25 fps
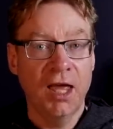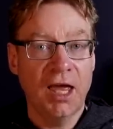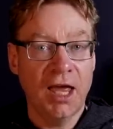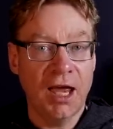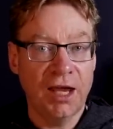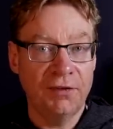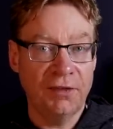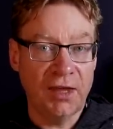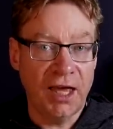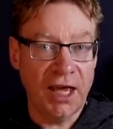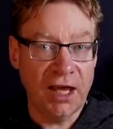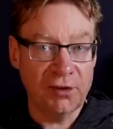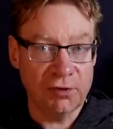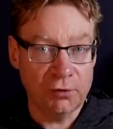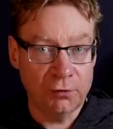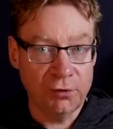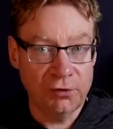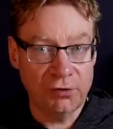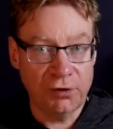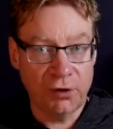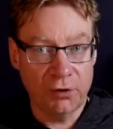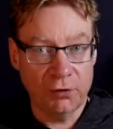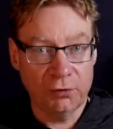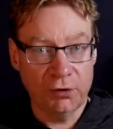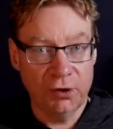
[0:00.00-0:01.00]
and that as a
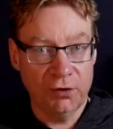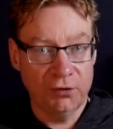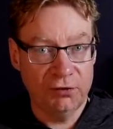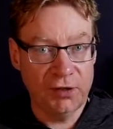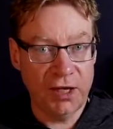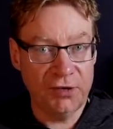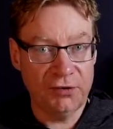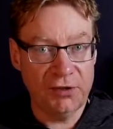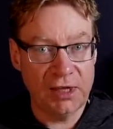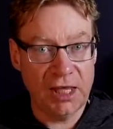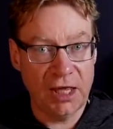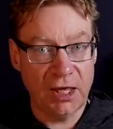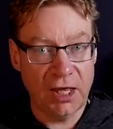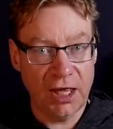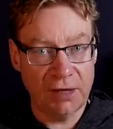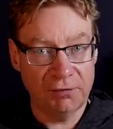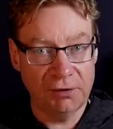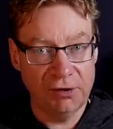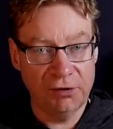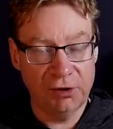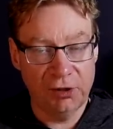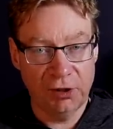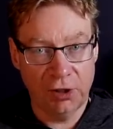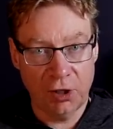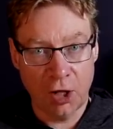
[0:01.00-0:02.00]
result, Tesla are
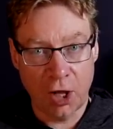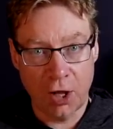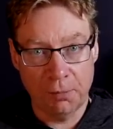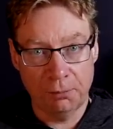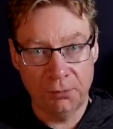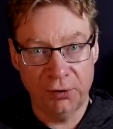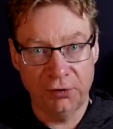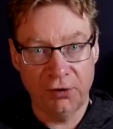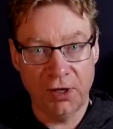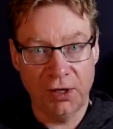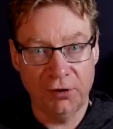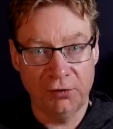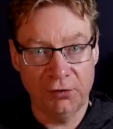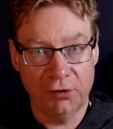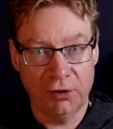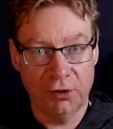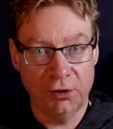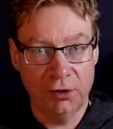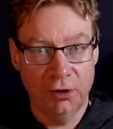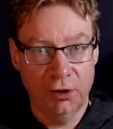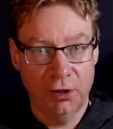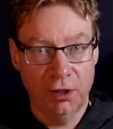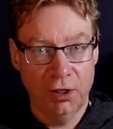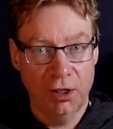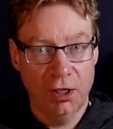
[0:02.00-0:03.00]
having to cut
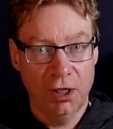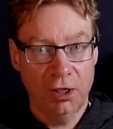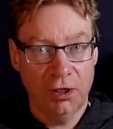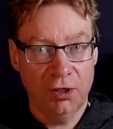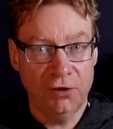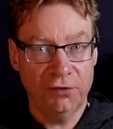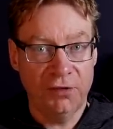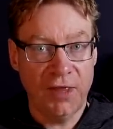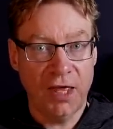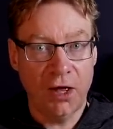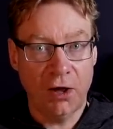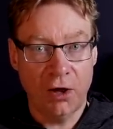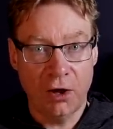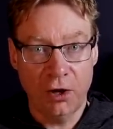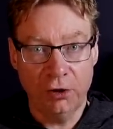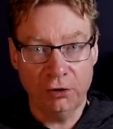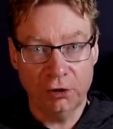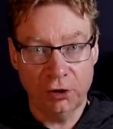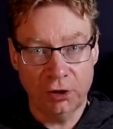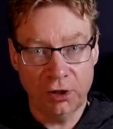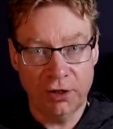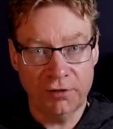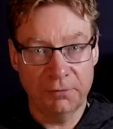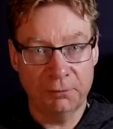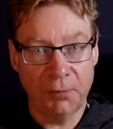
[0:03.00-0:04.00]
production because there aren't
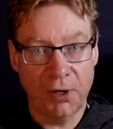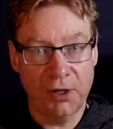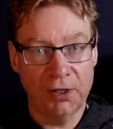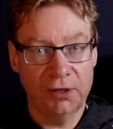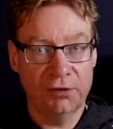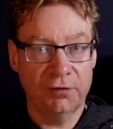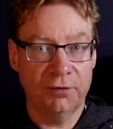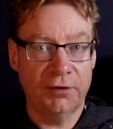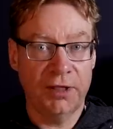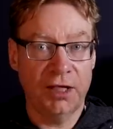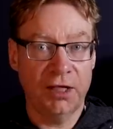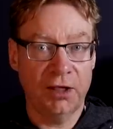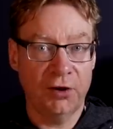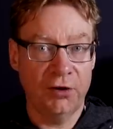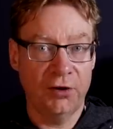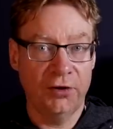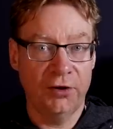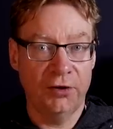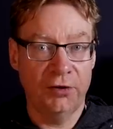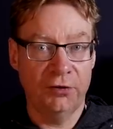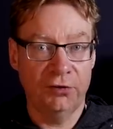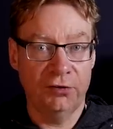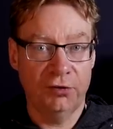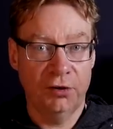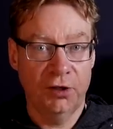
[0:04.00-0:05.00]
enough buyers for their
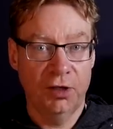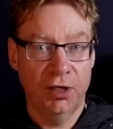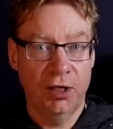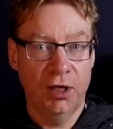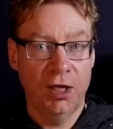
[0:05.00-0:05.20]
cars,